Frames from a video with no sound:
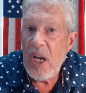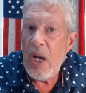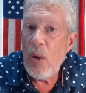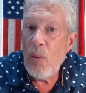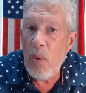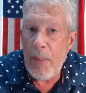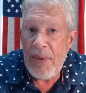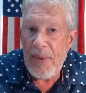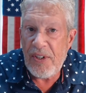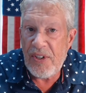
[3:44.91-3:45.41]

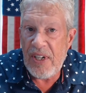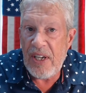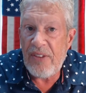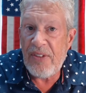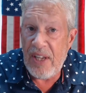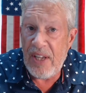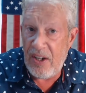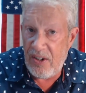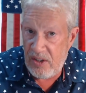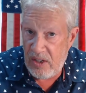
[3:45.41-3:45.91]
when we see
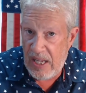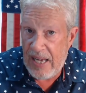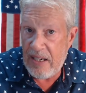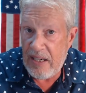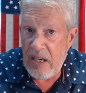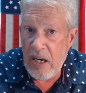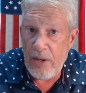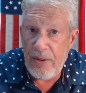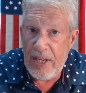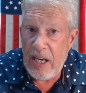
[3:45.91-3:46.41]
things like
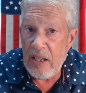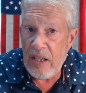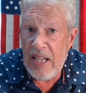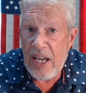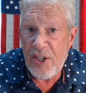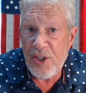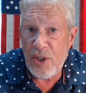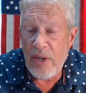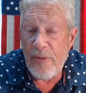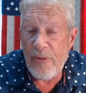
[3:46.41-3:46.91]
the
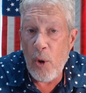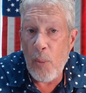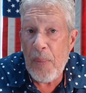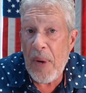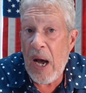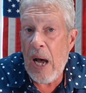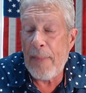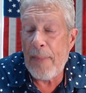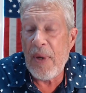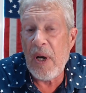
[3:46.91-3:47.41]
election of
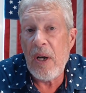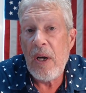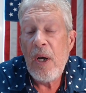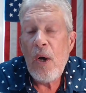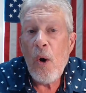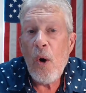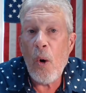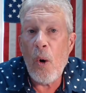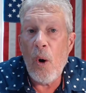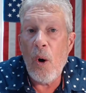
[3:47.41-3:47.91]
Obama
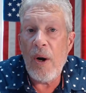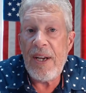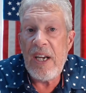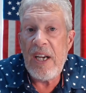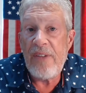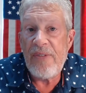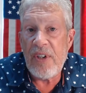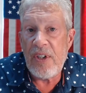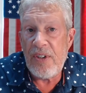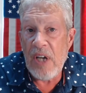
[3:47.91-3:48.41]
or
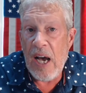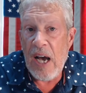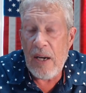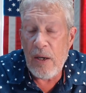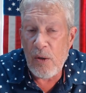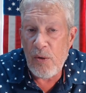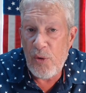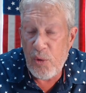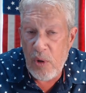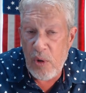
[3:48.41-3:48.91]
even
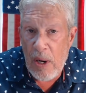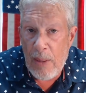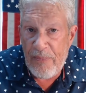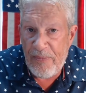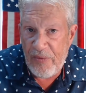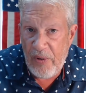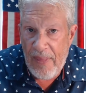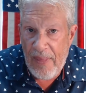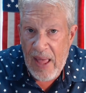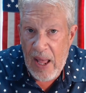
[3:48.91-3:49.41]
Donald Trump
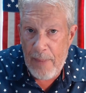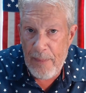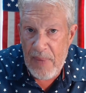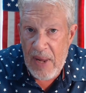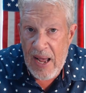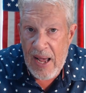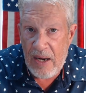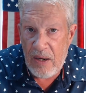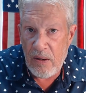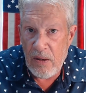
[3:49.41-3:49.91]
for that
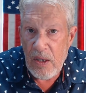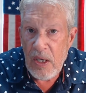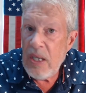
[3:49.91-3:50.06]
matter.